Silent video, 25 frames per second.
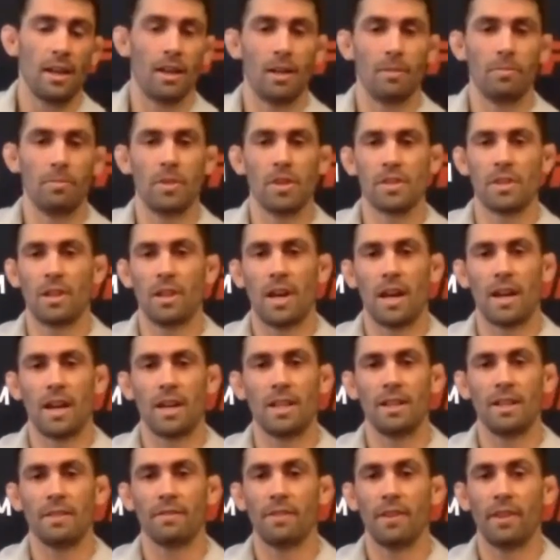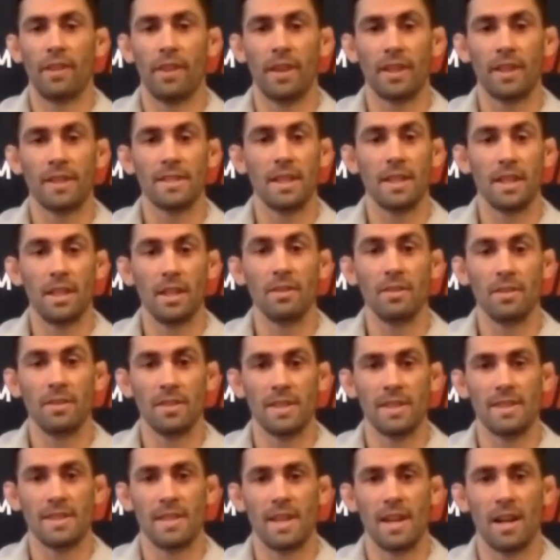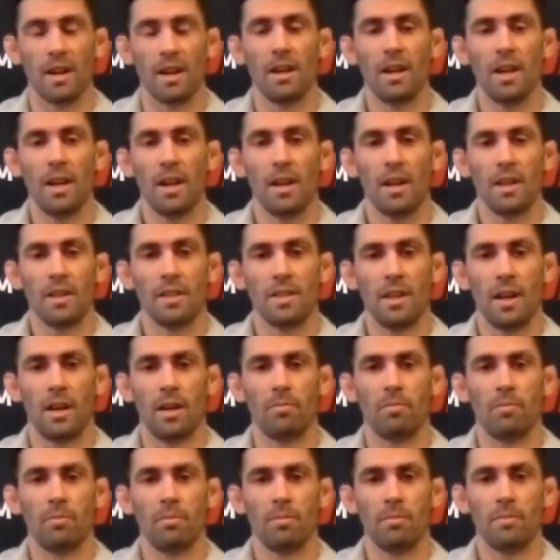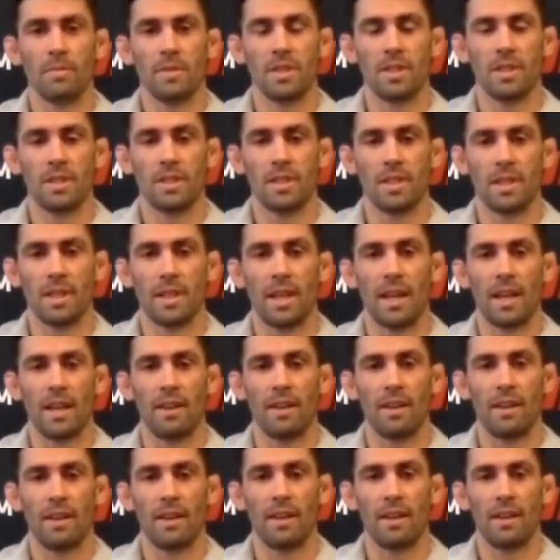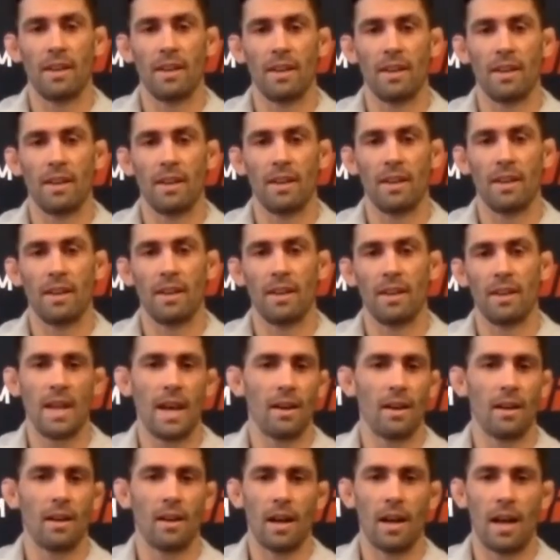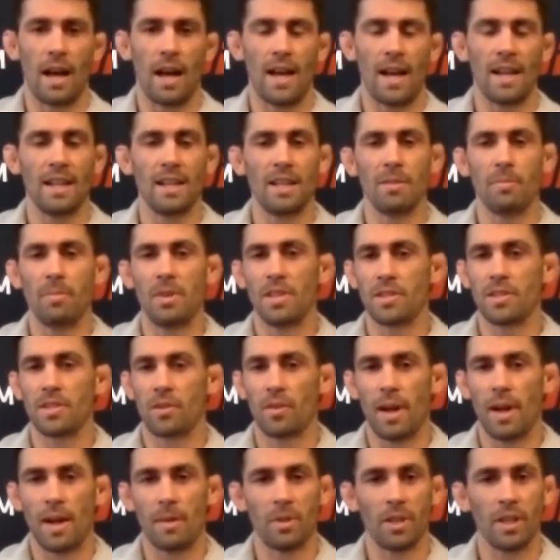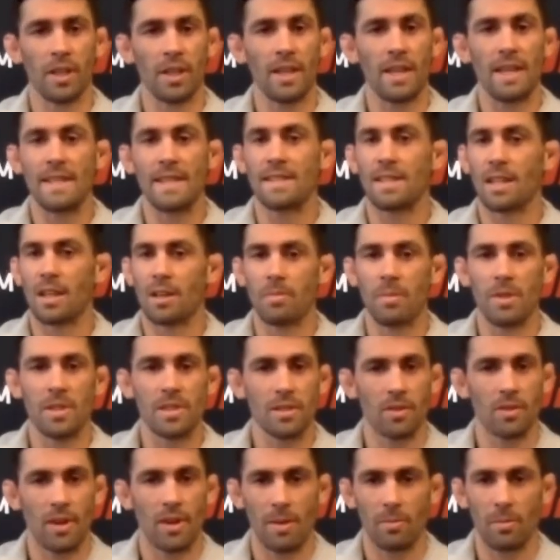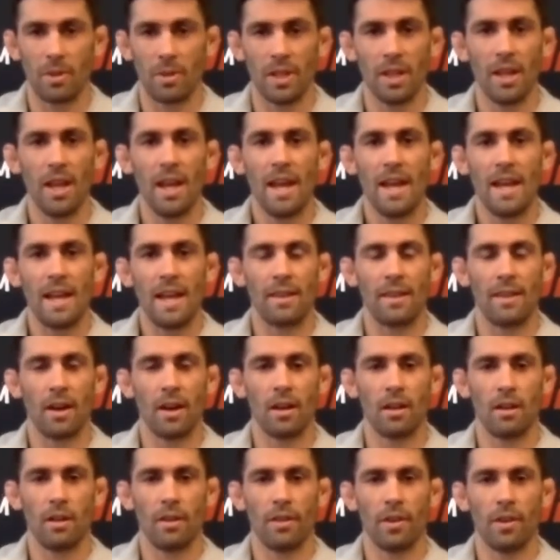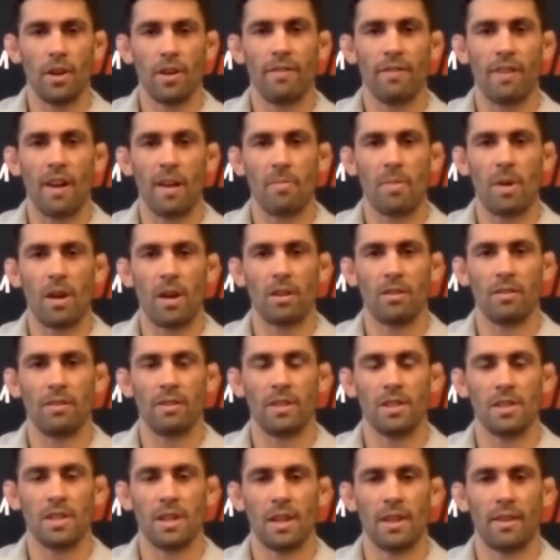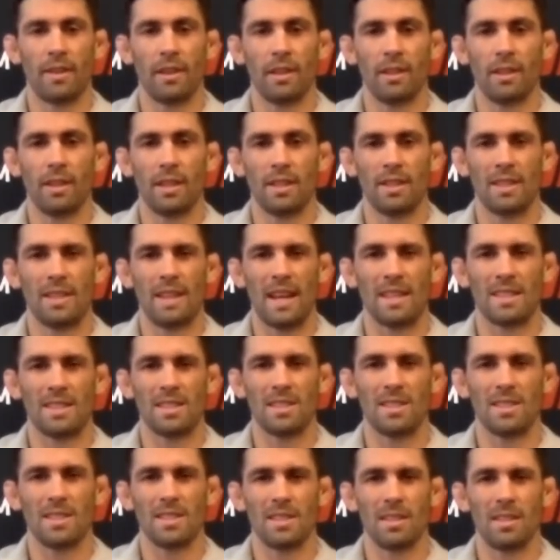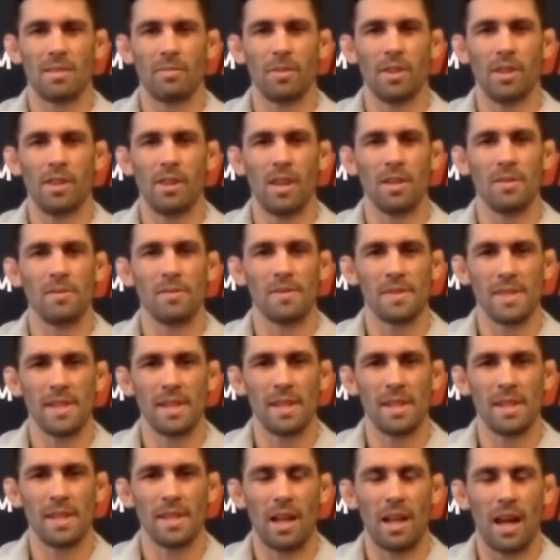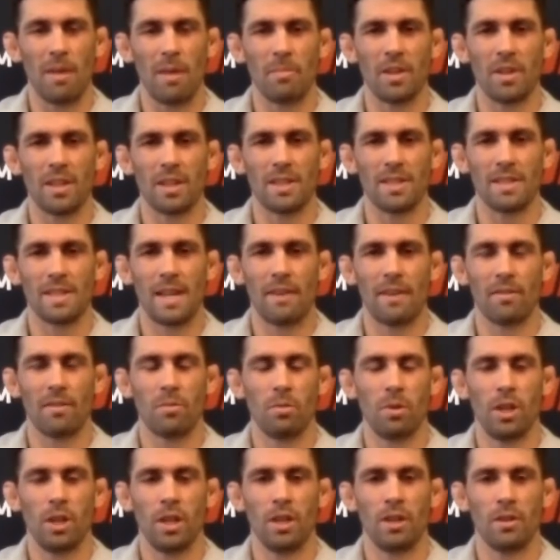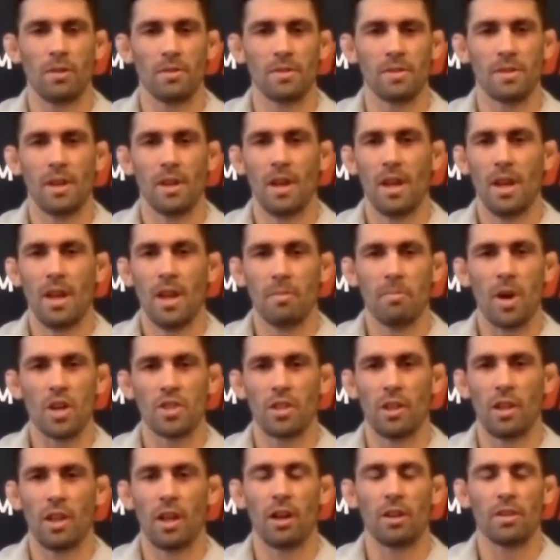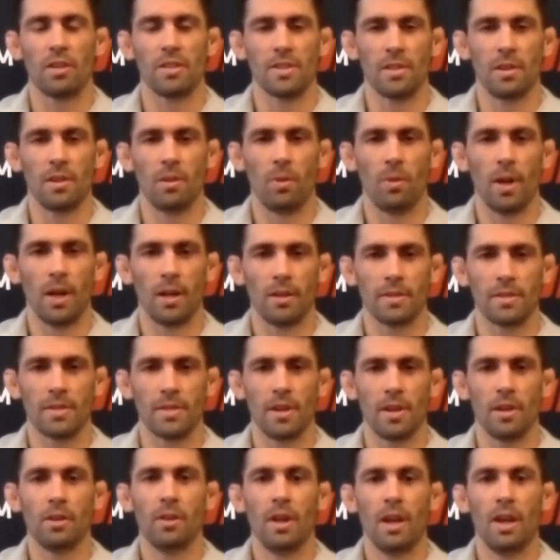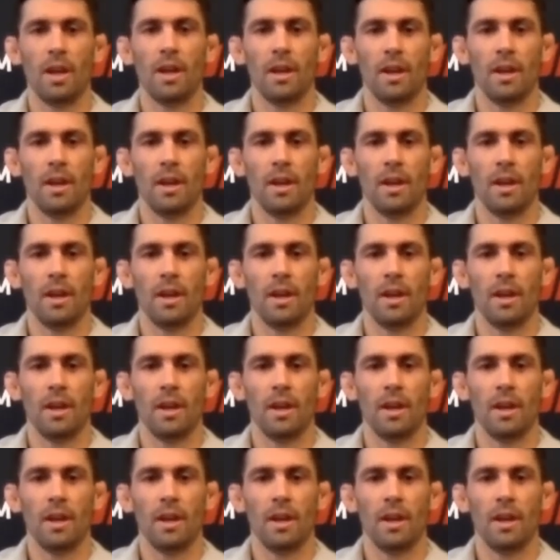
mm-hmm. um, a lot of different things that he uses there um, to, to get it. So yeah, I need to be scrambling. He's going to be scrambling in the 135 pound division, I think that that's just something that you see a lot because everybody knows martial arts so well. So,